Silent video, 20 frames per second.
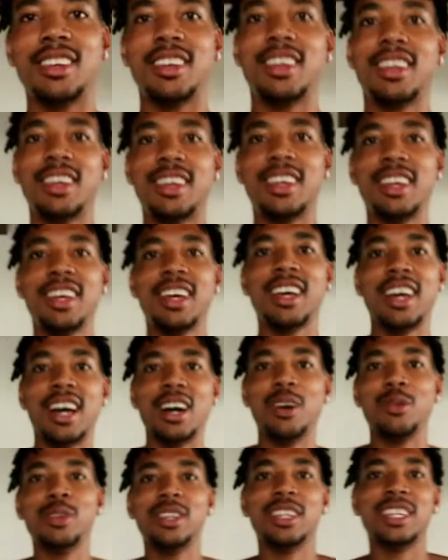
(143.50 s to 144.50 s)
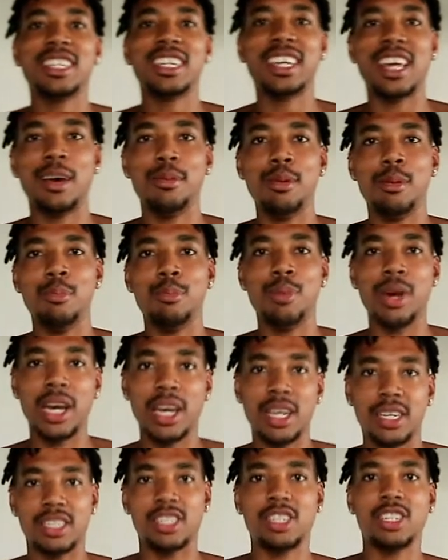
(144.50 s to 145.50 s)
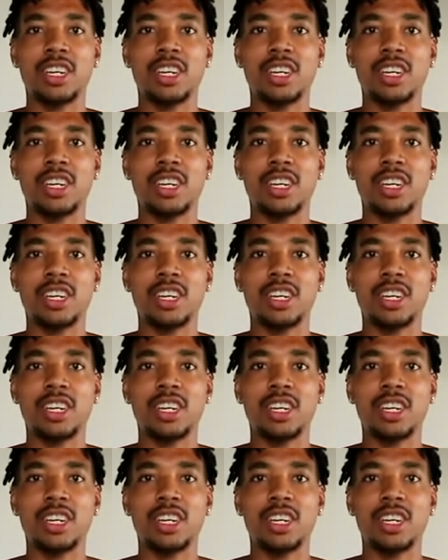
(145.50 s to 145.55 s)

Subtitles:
I wouldn't sound as bad.